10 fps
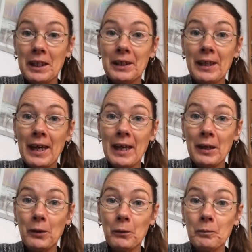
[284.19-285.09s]

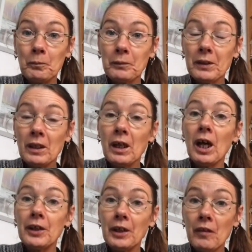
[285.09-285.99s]
Now,
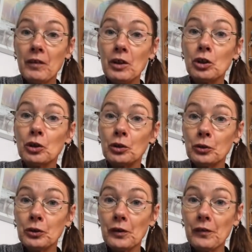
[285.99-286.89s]
another
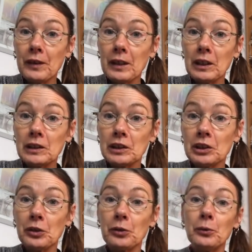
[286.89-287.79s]
good thing to
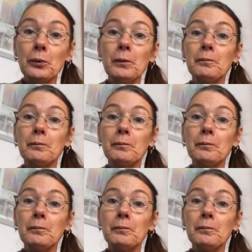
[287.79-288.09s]
do